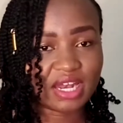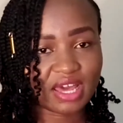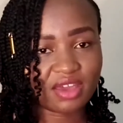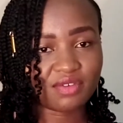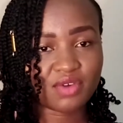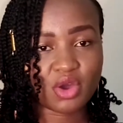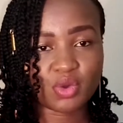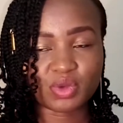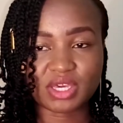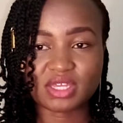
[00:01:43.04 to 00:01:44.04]
life,
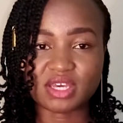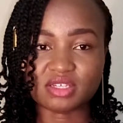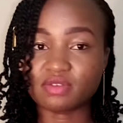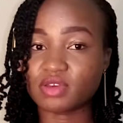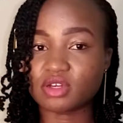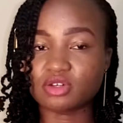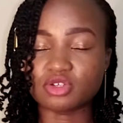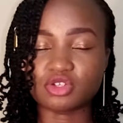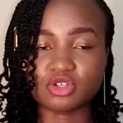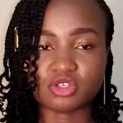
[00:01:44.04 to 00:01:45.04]
we get that fear
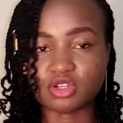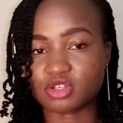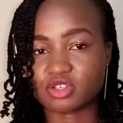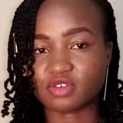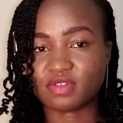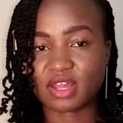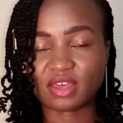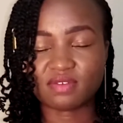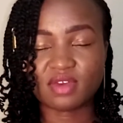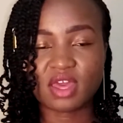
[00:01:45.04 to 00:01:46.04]
controls lots of
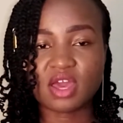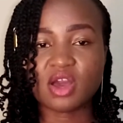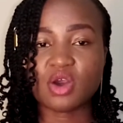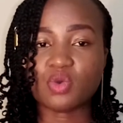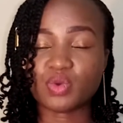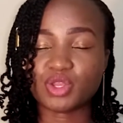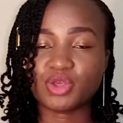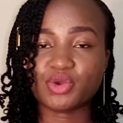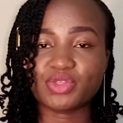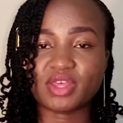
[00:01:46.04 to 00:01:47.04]
life. When
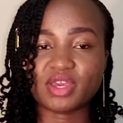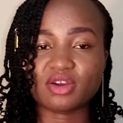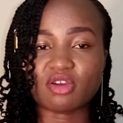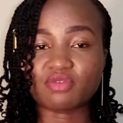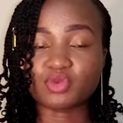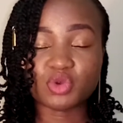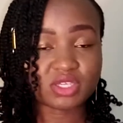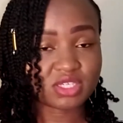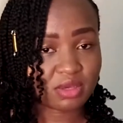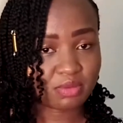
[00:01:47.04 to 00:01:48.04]
you think of doing
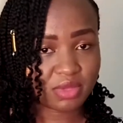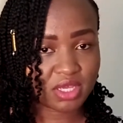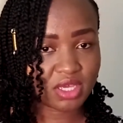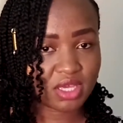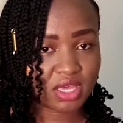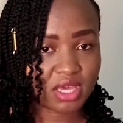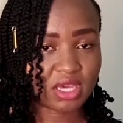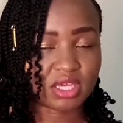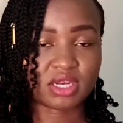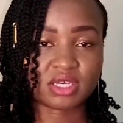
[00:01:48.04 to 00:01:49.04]
something
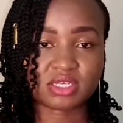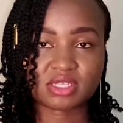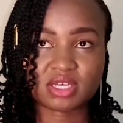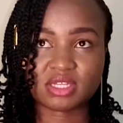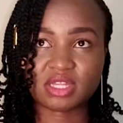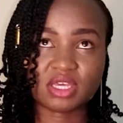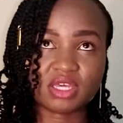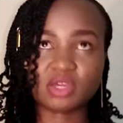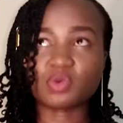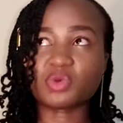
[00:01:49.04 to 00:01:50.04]
and start
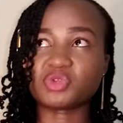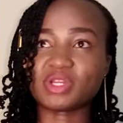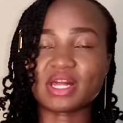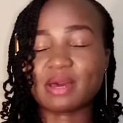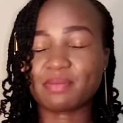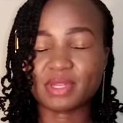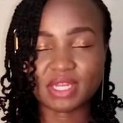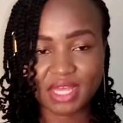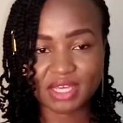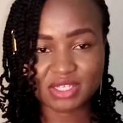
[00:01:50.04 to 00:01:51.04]
thinking what will happen
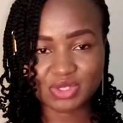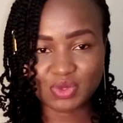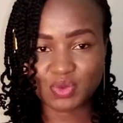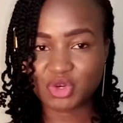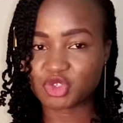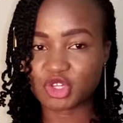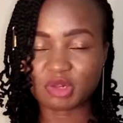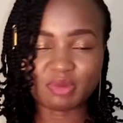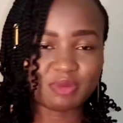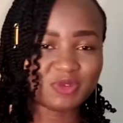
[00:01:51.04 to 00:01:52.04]
next, what will
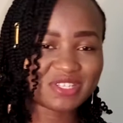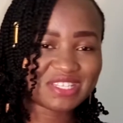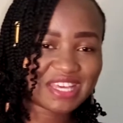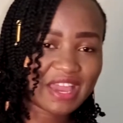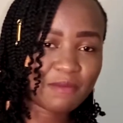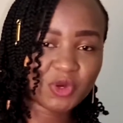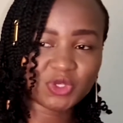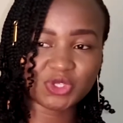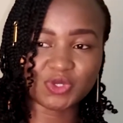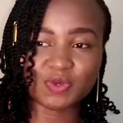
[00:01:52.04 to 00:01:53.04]
people say
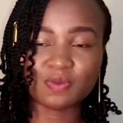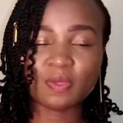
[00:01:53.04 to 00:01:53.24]
about you,